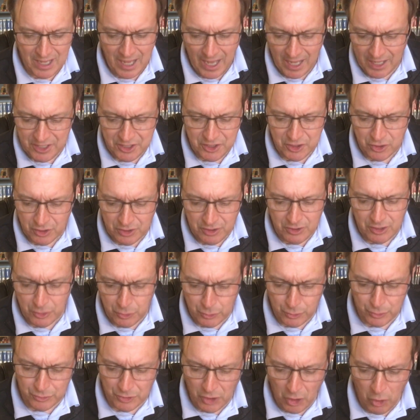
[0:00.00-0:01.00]
And he could
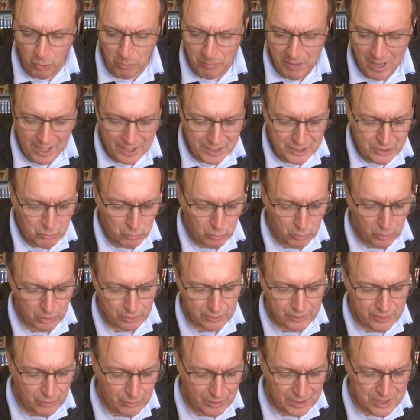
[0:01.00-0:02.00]
do no mighty
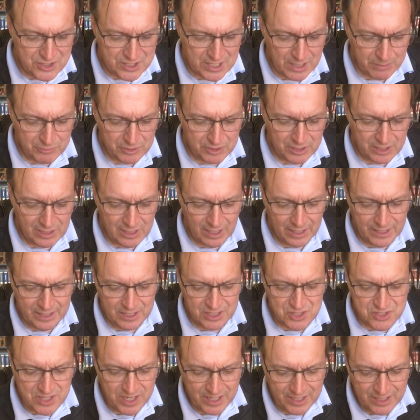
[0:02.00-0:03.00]
work there except that he laid
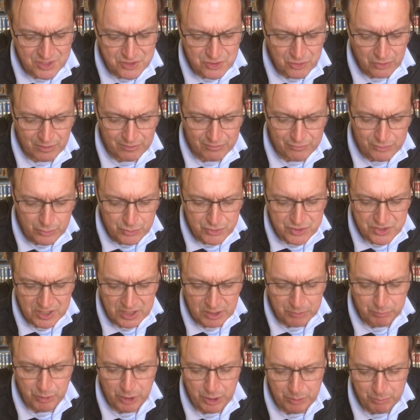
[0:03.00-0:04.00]
his hands on a few
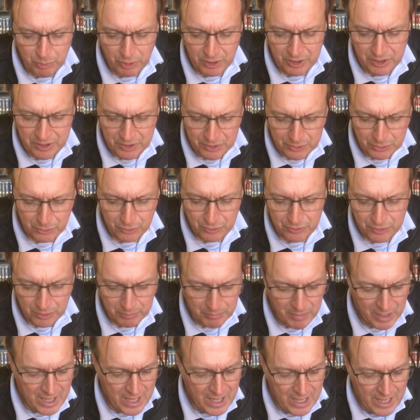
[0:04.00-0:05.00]
sick people and healed
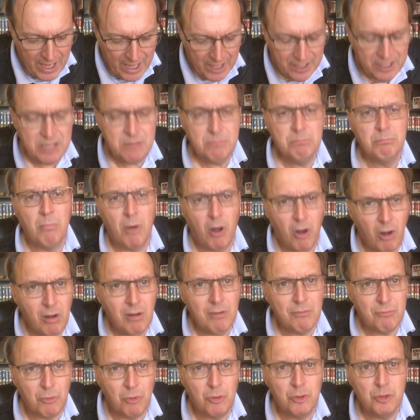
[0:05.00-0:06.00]
them. And he
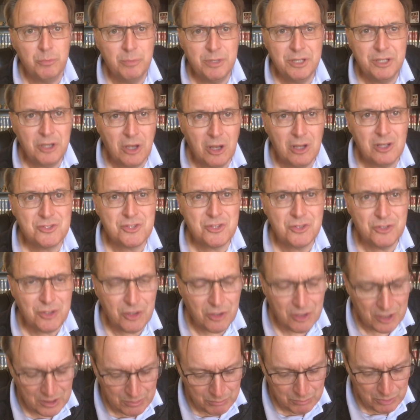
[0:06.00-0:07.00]
marveled because of
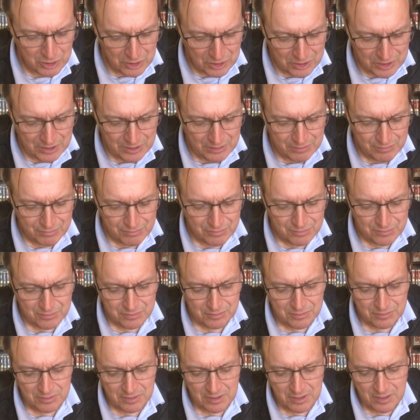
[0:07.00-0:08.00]
their unbelief.
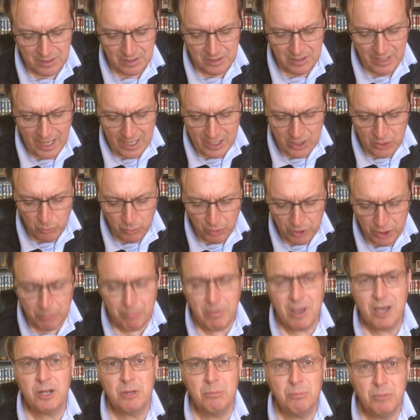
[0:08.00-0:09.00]
And he went
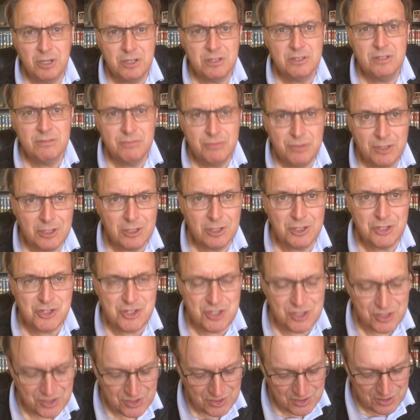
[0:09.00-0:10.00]
about among the
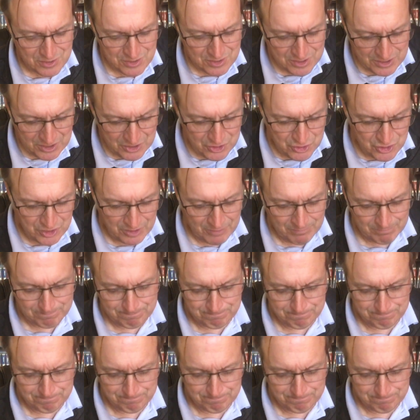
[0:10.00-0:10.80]
villages teaching.